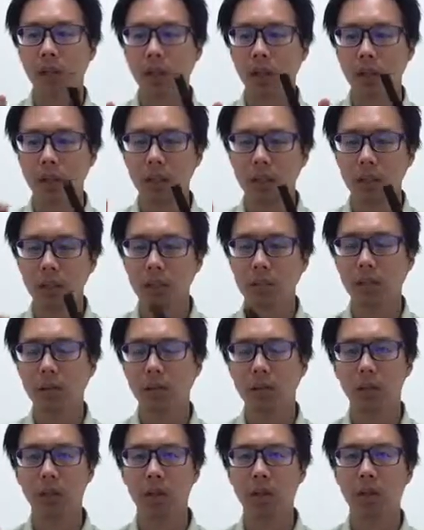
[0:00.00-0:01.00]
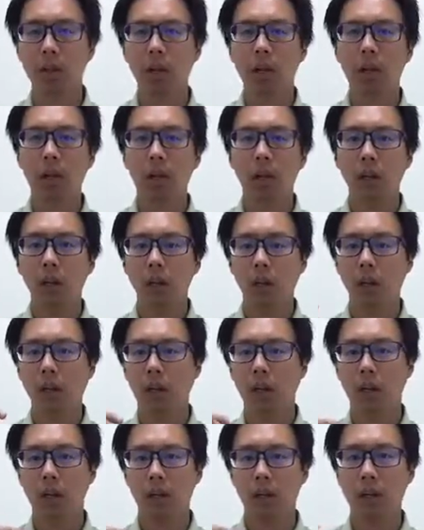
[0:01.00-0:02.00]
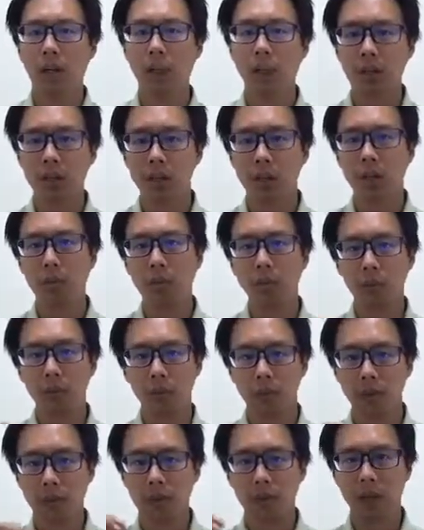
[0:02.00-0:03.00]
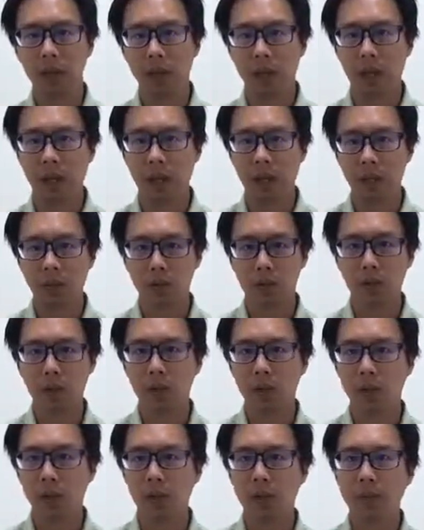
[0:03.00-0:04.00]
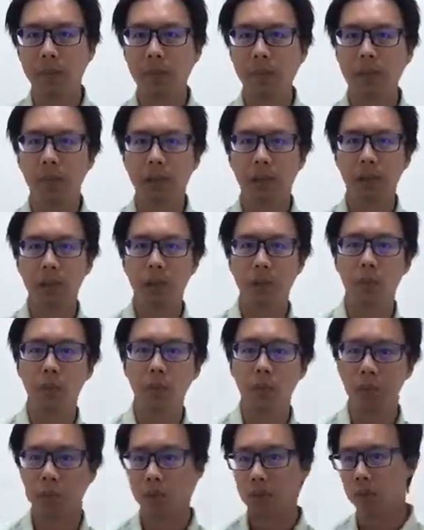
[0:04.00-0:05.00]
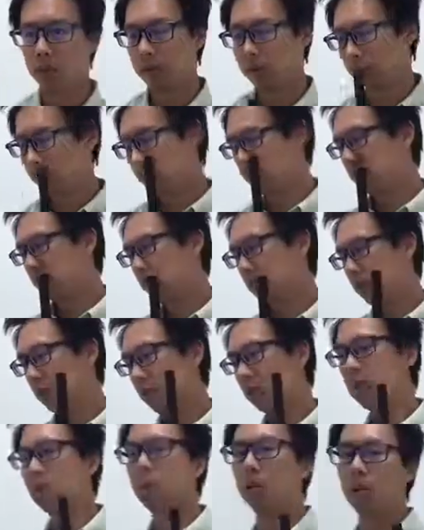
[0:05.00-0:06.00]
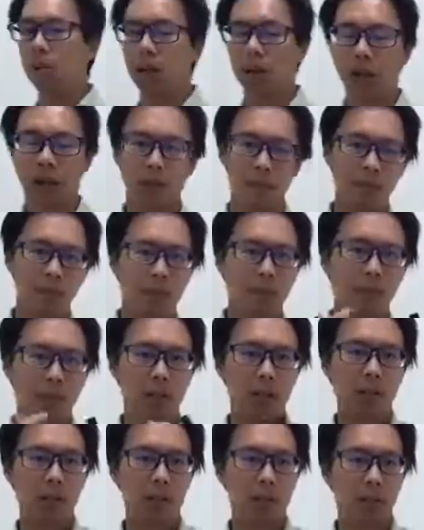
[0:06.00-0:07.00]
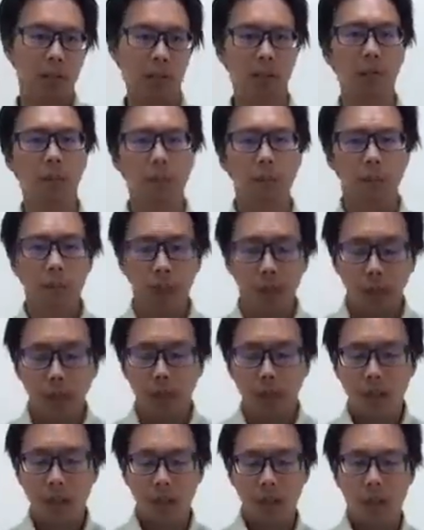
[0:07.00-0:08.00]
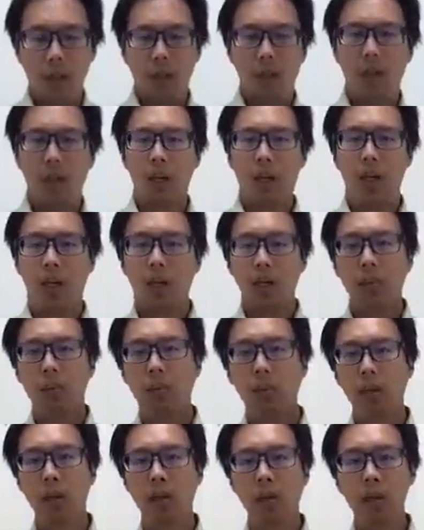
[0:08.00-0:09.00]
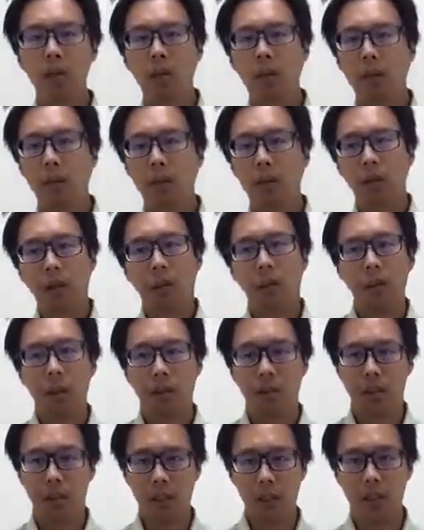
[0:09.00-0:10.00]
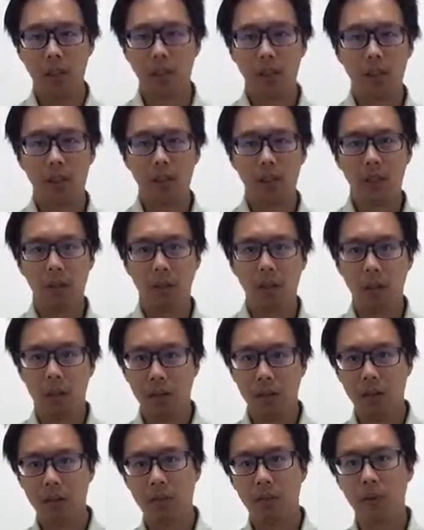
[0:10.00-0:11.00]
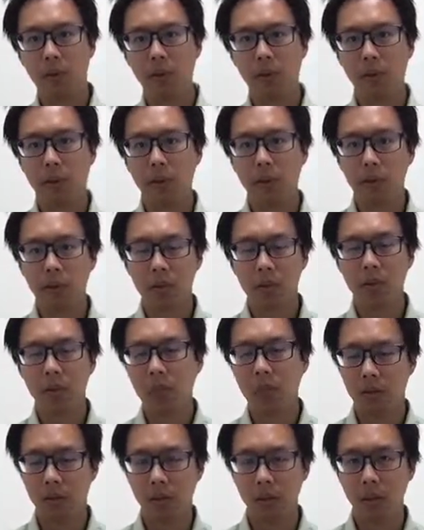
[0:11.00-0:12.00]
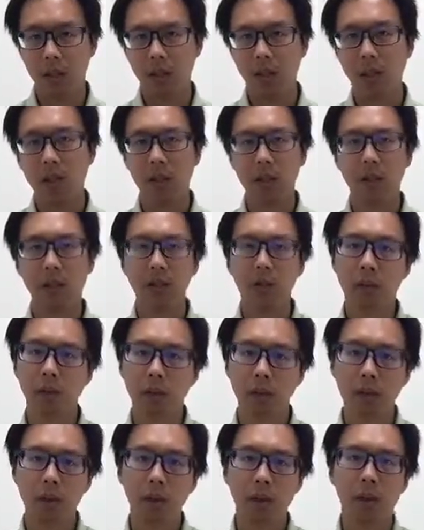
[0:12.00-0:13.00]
like this, or a moxa roll with actual wool-like substance, right? And you want to do it about an hour a day, 45 minutes to an hour a day, and do it